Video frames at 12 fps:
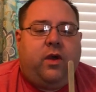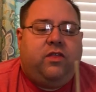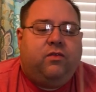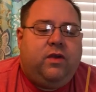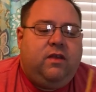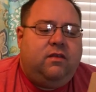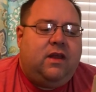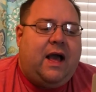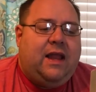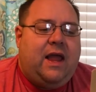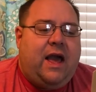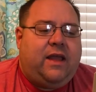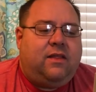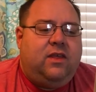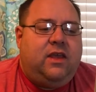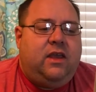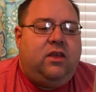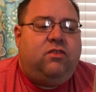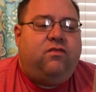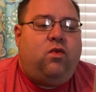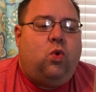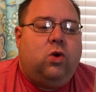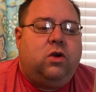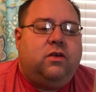and the reason I like these
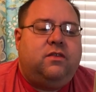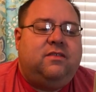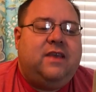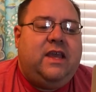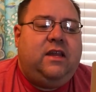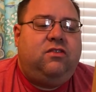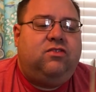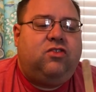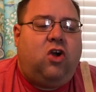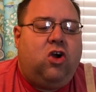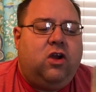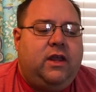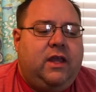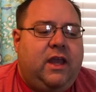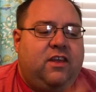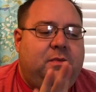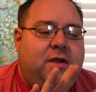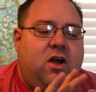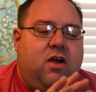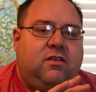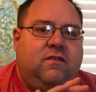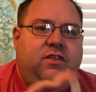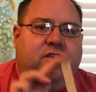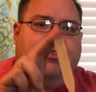for seed starting is because
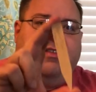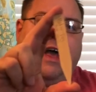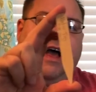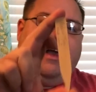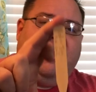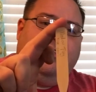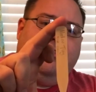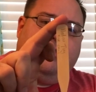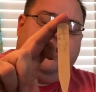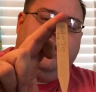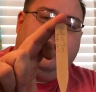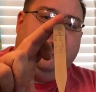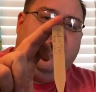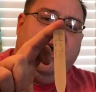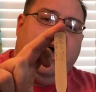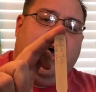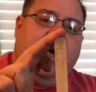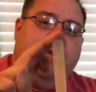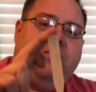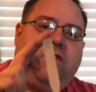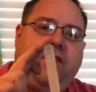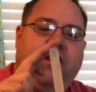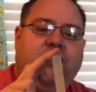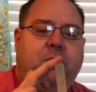of their size. Um, so
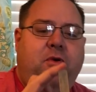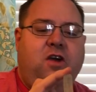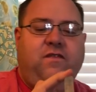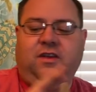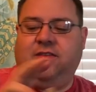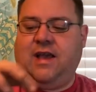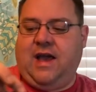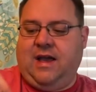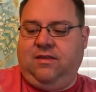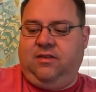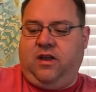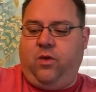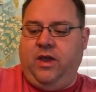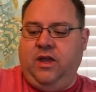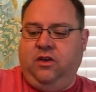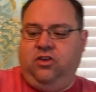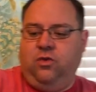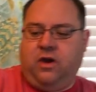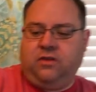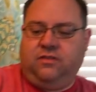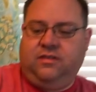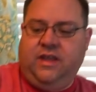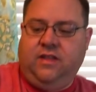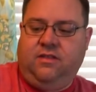they're the perfect size to go into our
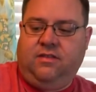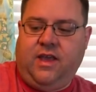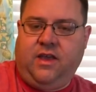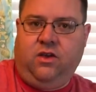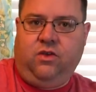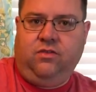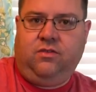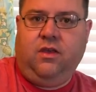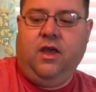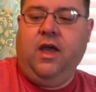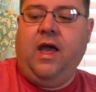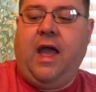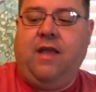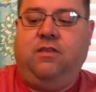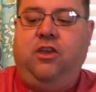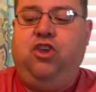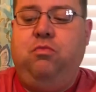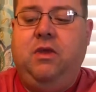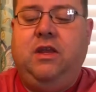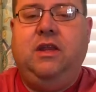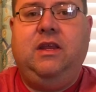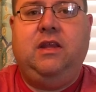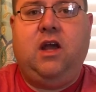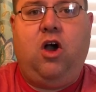seed cells and the
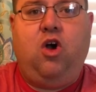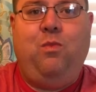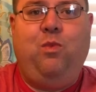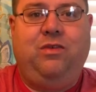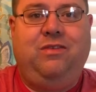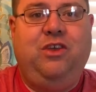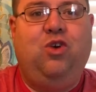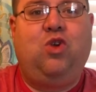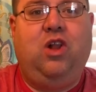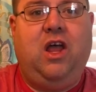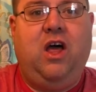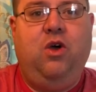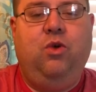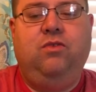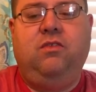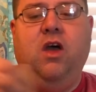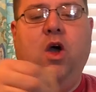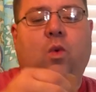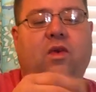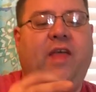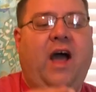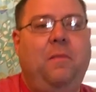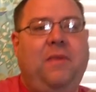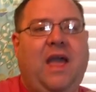humidity dome will still close without me